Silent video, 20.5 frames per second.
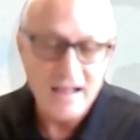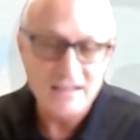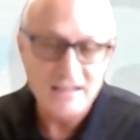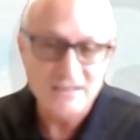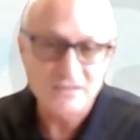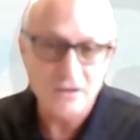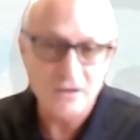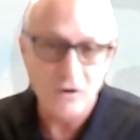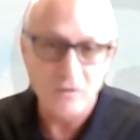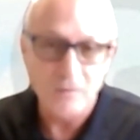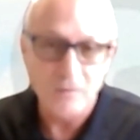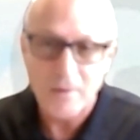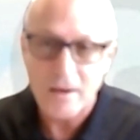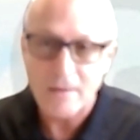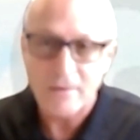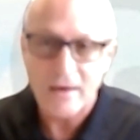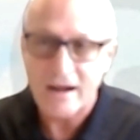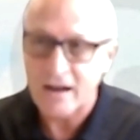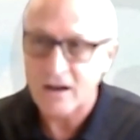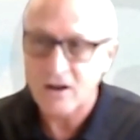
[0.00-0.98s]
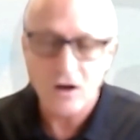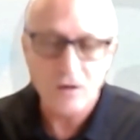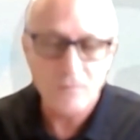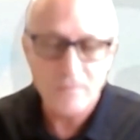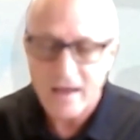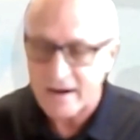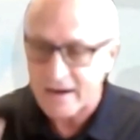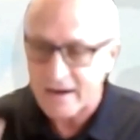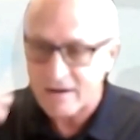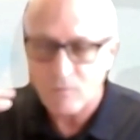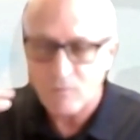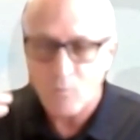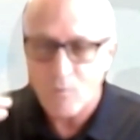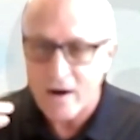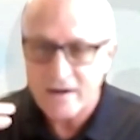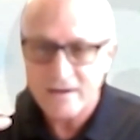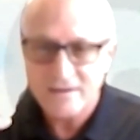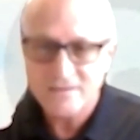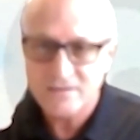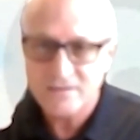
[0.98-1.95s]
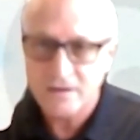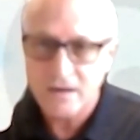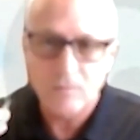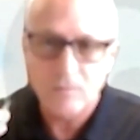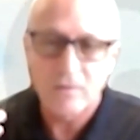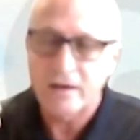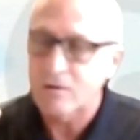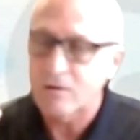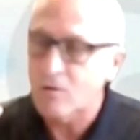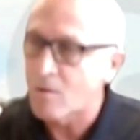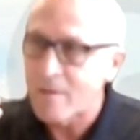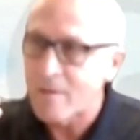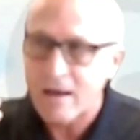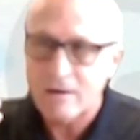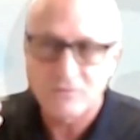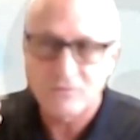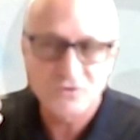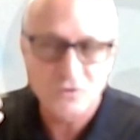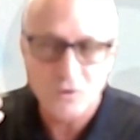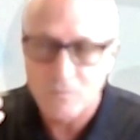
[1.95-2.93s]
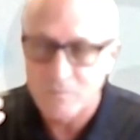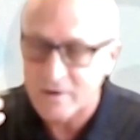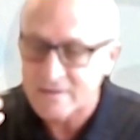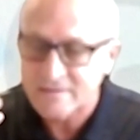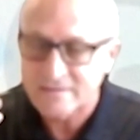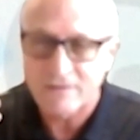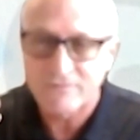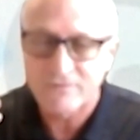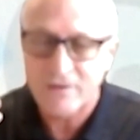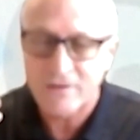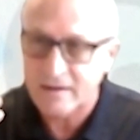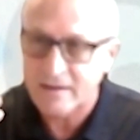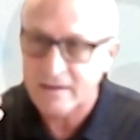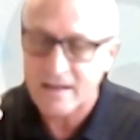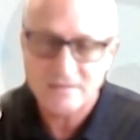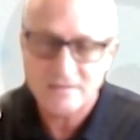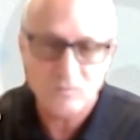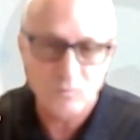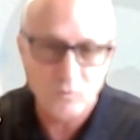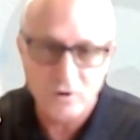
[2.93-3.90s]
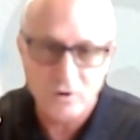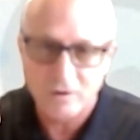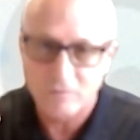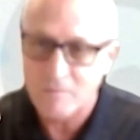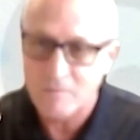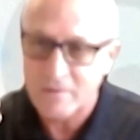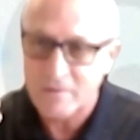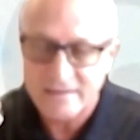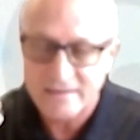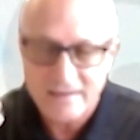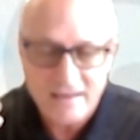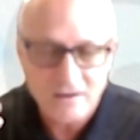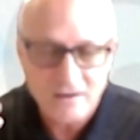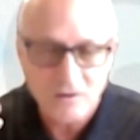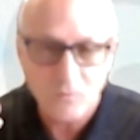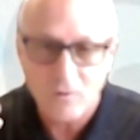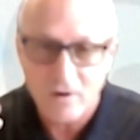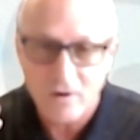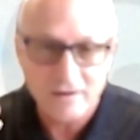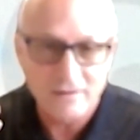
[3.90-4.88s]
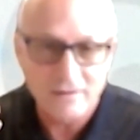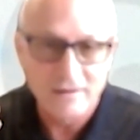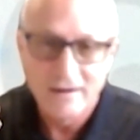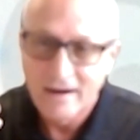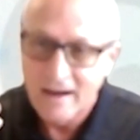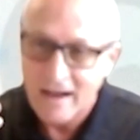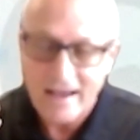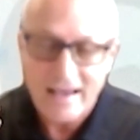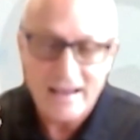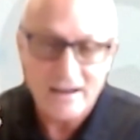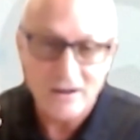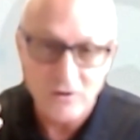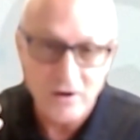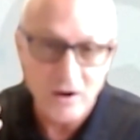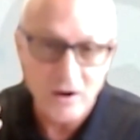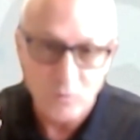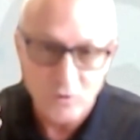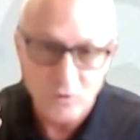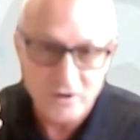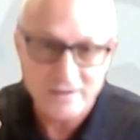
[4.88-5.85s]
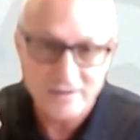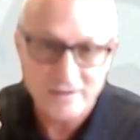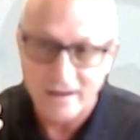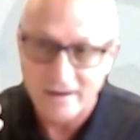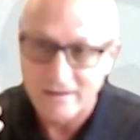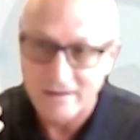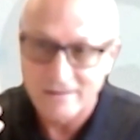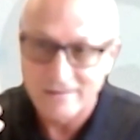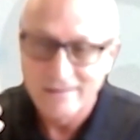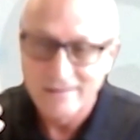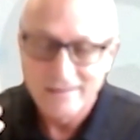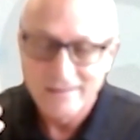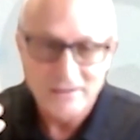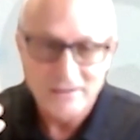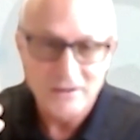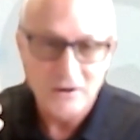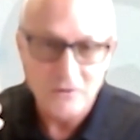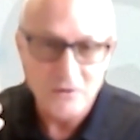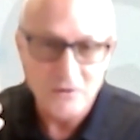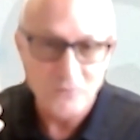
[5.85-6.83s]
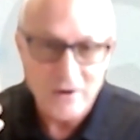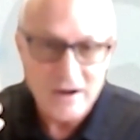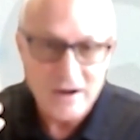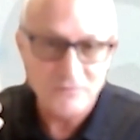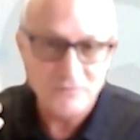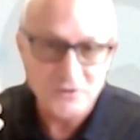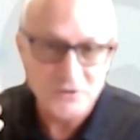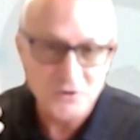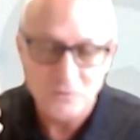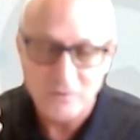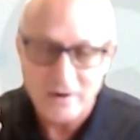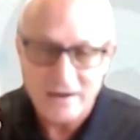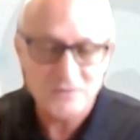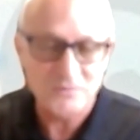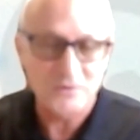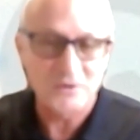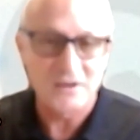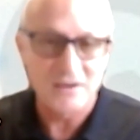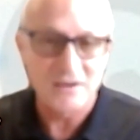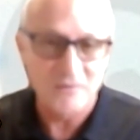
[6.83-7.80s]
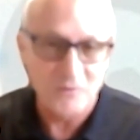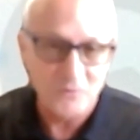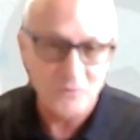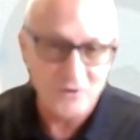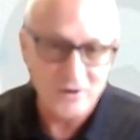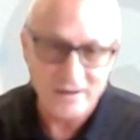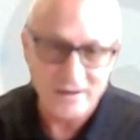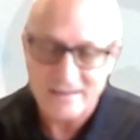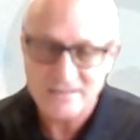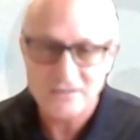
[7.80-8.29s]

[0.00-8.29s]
And so the people, I called back, why didn't you come? Like, oh man, I was so busy. I finally got some work. We've been dead in the water. I had to go get work done. And it rained for 2 weeks. We couldn't even work.